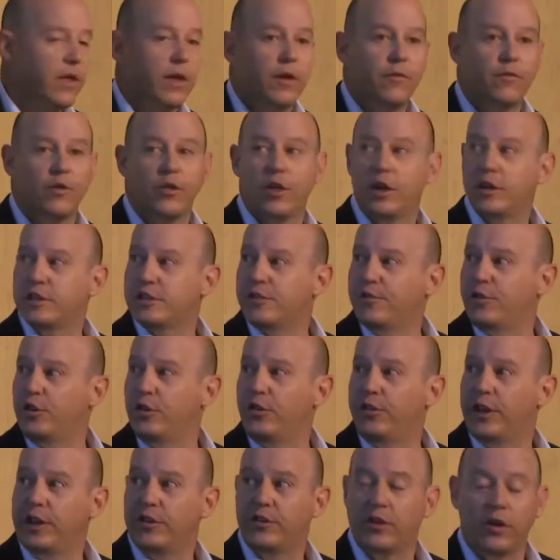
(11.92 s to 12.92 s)
For those of you
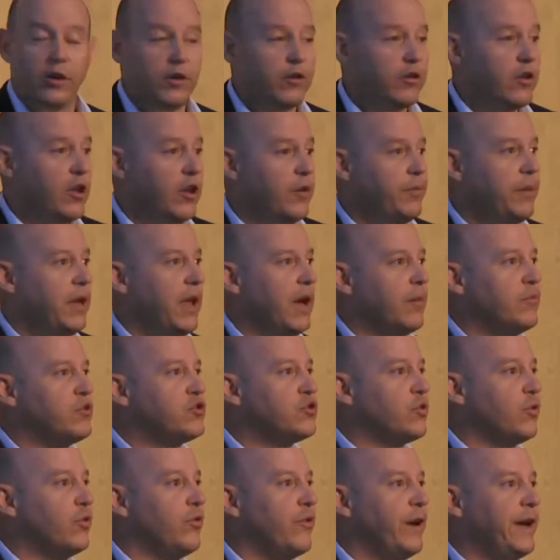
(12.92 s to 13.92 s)
that don't know me, I'm
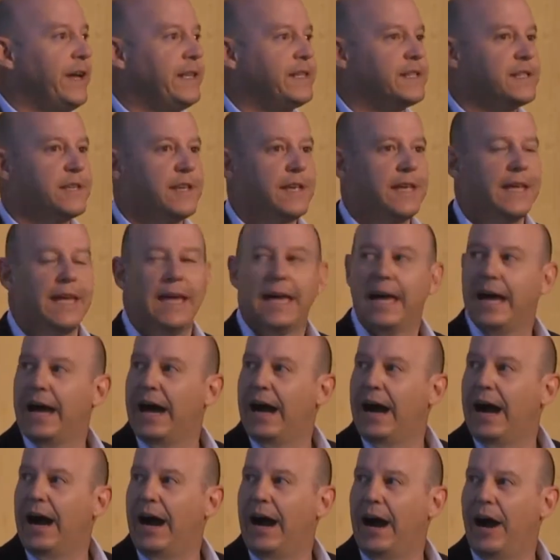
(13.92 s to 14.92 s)
Sean Reitz,
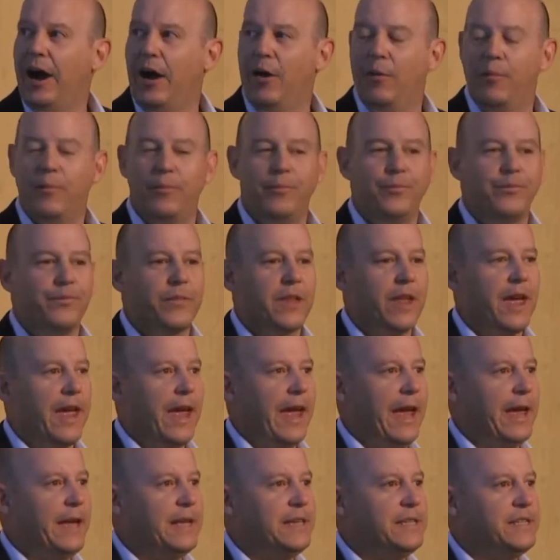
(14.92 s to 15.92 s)

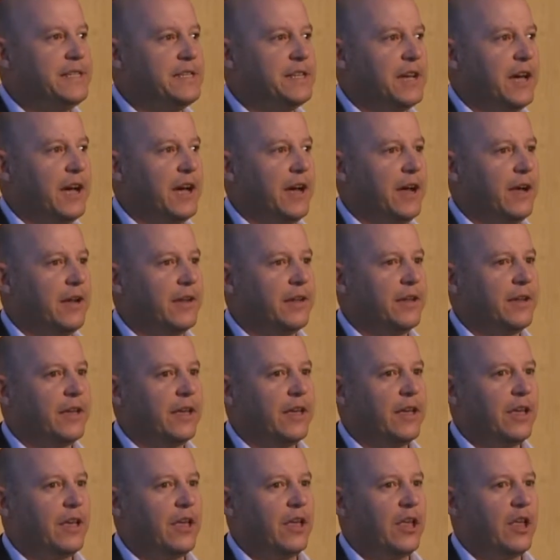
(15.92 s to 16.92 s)
and
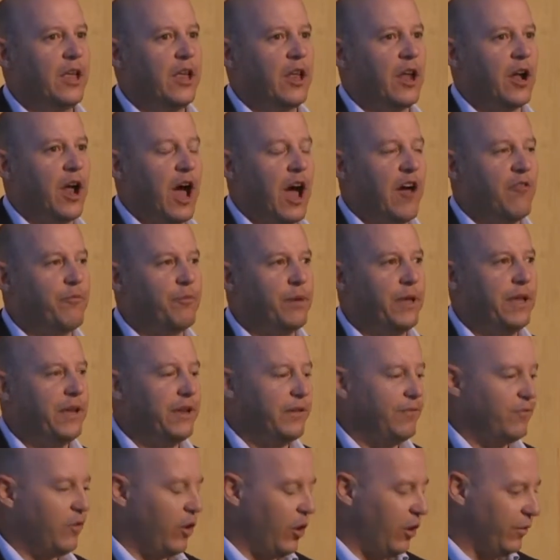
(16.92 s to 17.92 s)
I've been
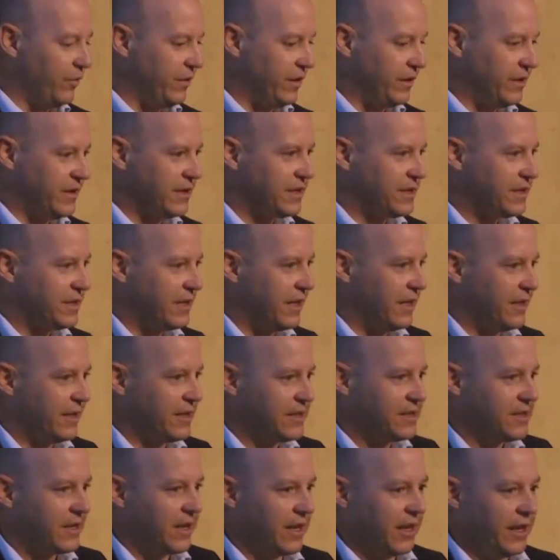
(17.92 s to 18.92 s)
involved in this
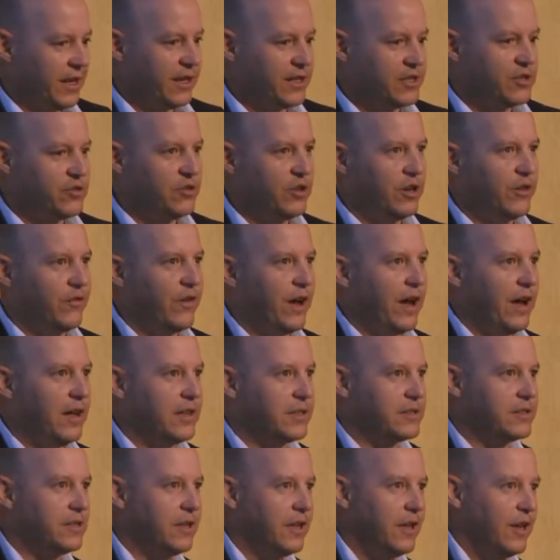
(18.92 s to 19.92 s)
little industry of
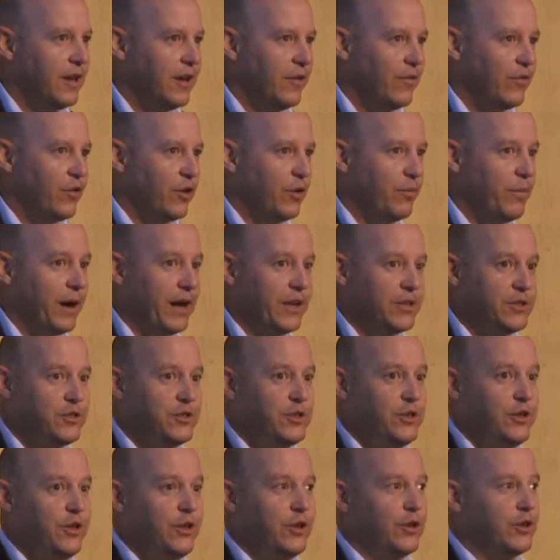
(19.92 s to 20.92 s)
ours for about
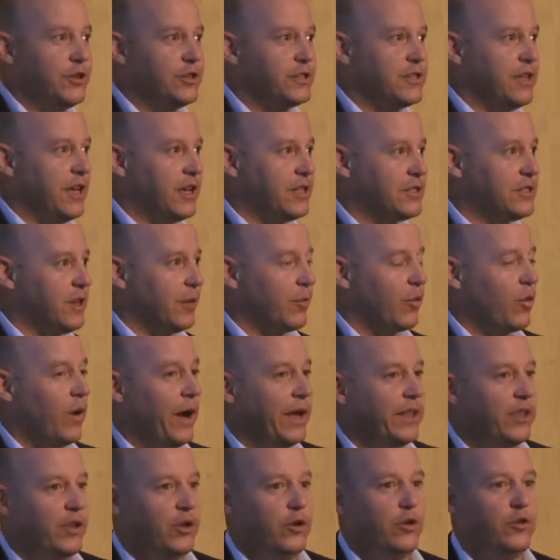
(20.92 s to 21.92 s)
2 years now, so I'm
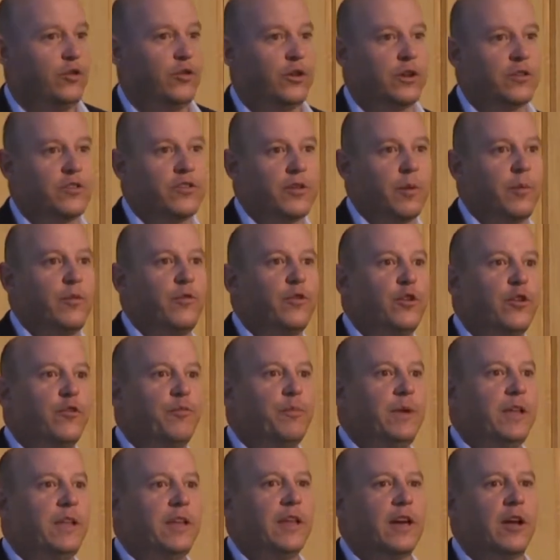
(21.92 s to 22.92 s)
quite new to it. Some of you have
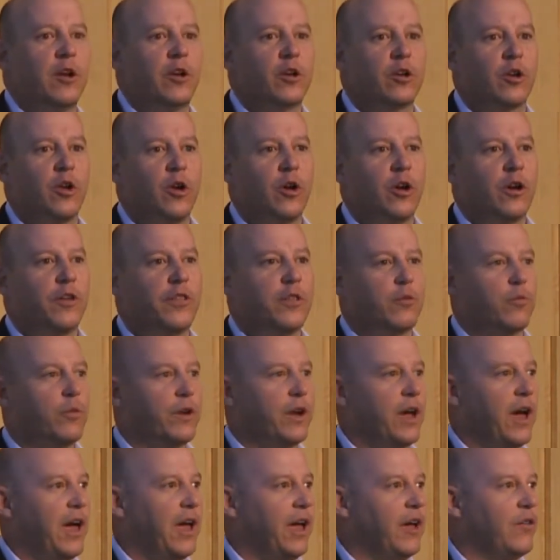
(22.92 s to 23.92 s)
been here a lot longer than what
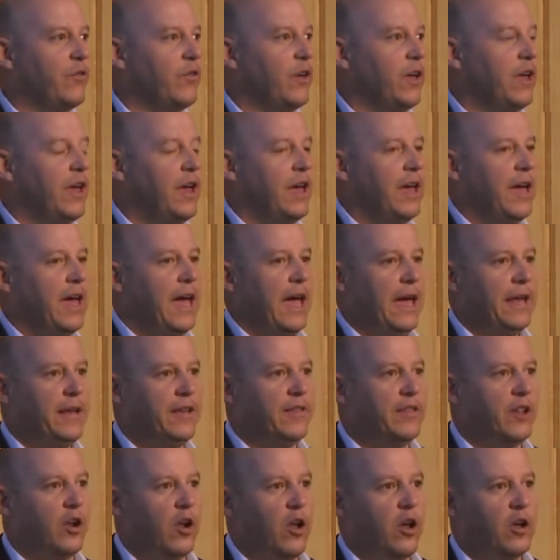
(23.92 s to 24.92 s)
I have, and
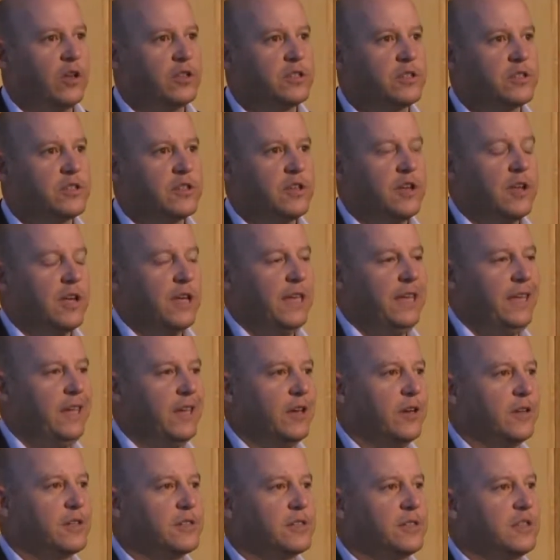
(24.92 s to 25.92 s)
in the last
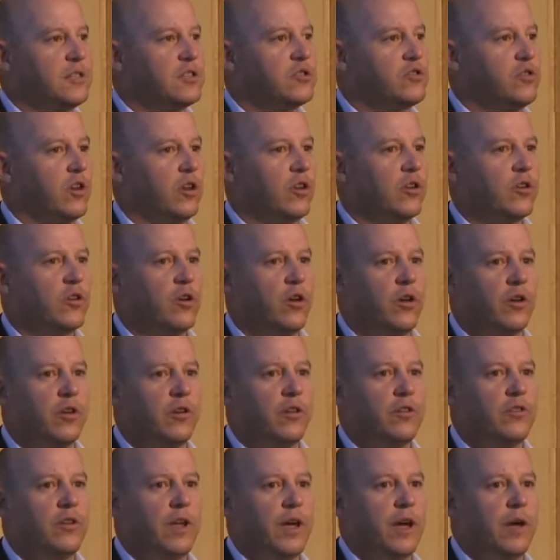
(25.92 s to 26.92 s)
year since
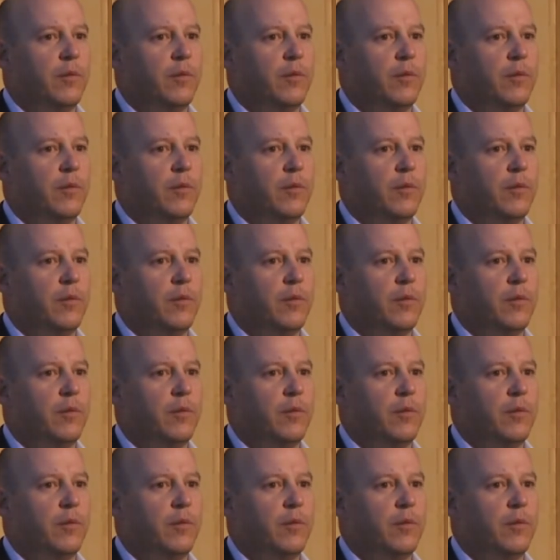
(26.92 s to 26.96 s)
DroneCon